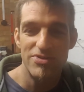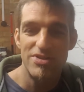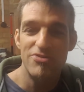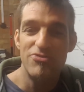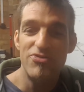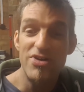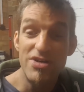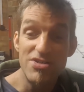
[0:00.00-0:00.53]
And the
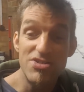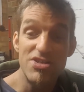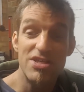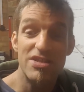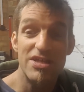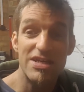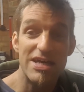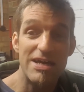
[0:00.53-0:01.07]
first
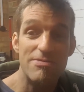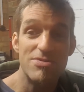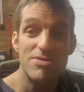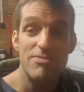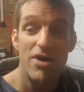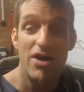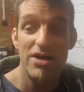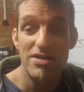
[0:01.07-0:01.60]
thing that came to
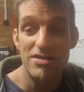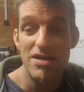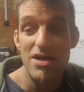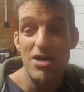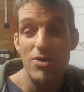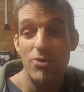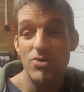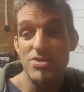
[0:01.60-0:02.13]
mind
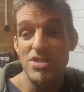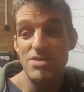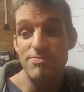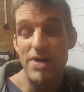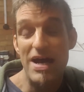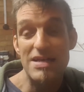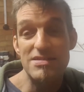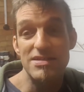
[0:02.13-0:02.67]
was this
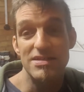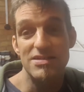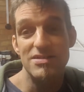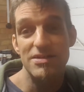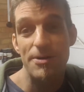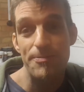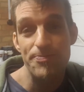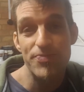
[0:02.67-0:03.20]
passage
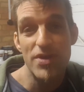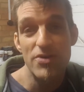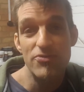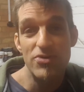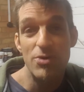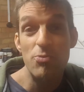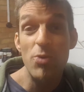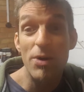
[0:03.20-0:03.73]

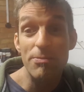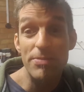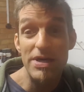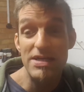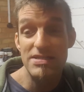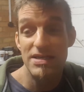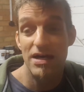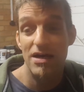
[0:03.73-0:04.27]
from 1
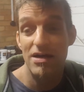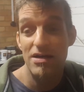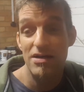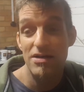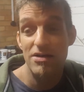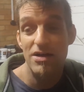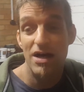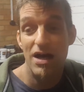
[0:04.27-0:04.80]
Peter.
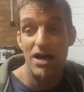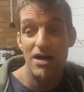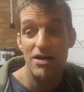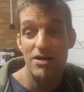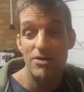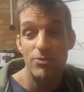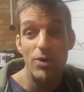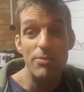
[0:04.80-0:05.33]

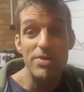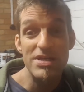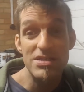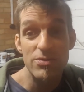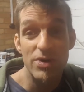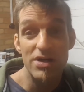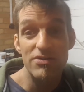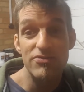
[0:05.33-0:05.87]
1 Peter
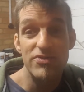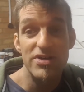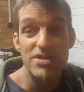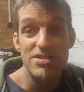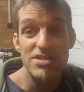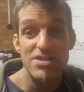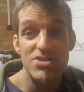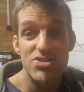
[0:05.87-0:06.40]
1
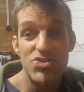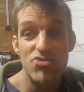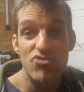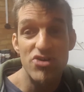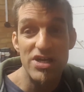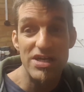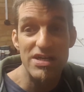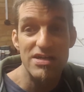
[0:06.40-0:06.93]
verses
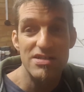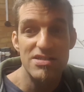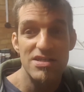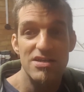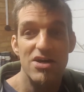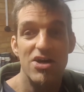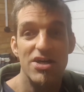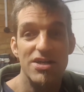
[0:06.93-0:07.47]
3 to
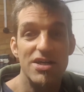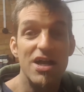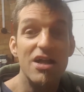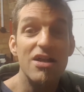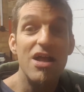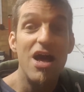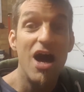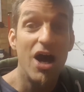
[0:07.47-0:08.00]
9. And
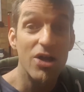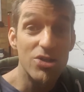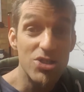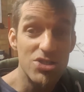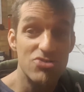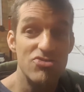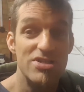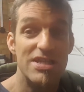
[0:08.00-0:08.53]
I'll
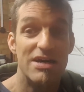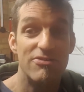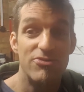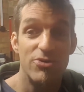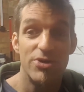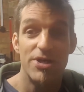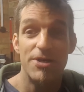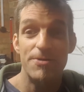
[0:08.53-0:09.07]
just read that
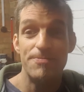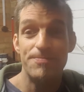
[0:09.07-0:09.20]
for you.